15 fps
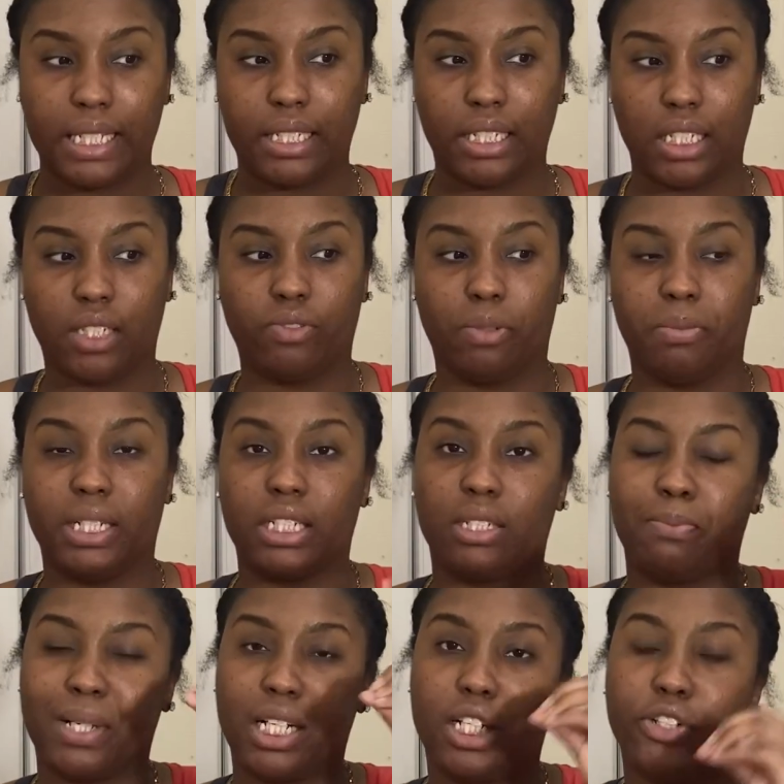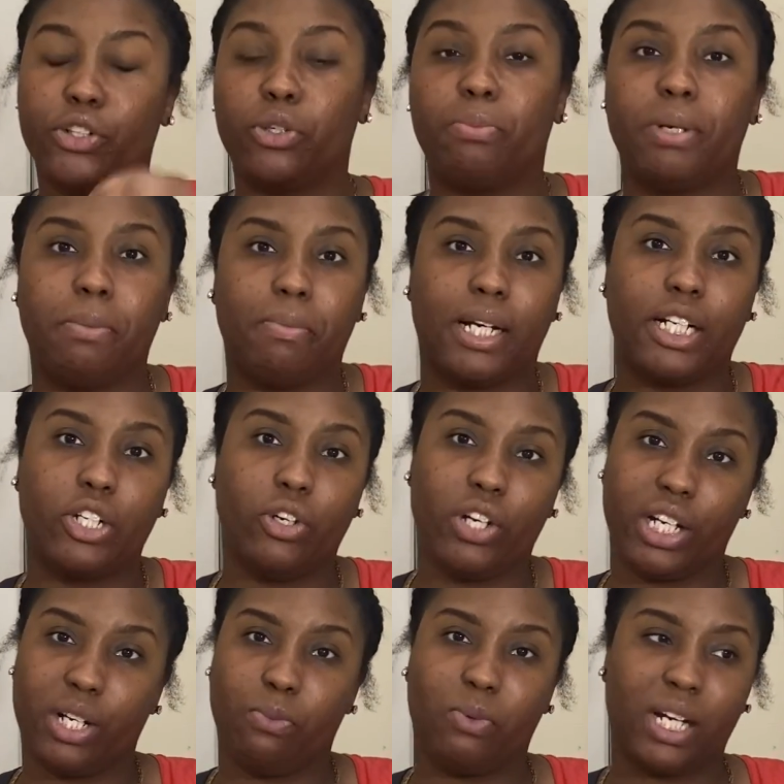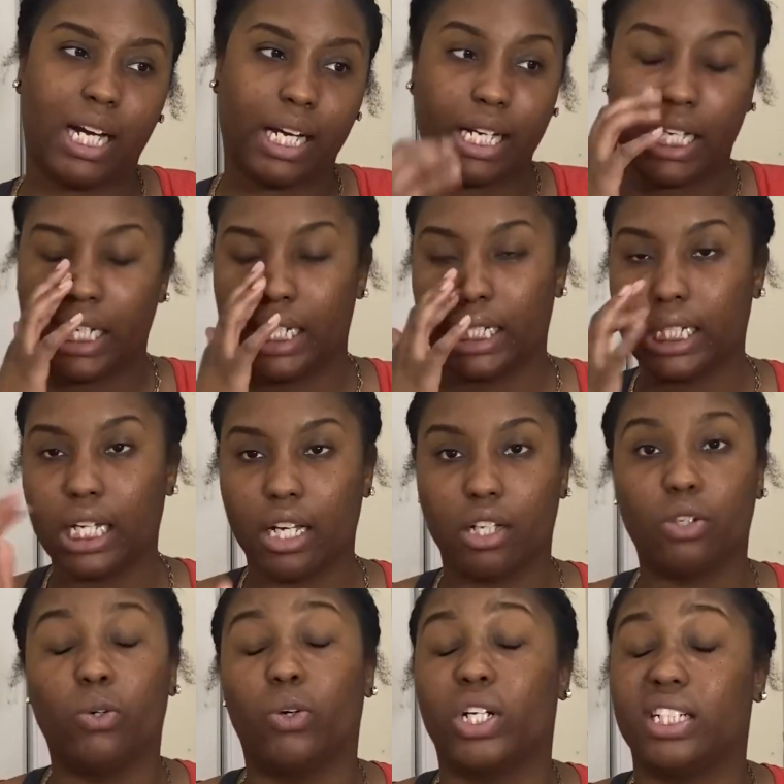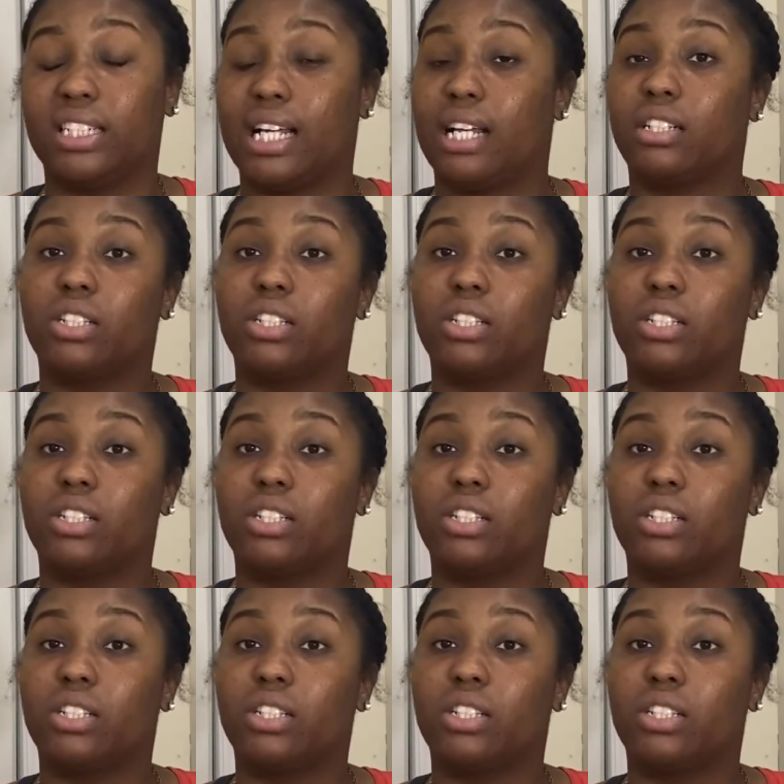sense for me to spend a little bit money on, and what I could cut corners at.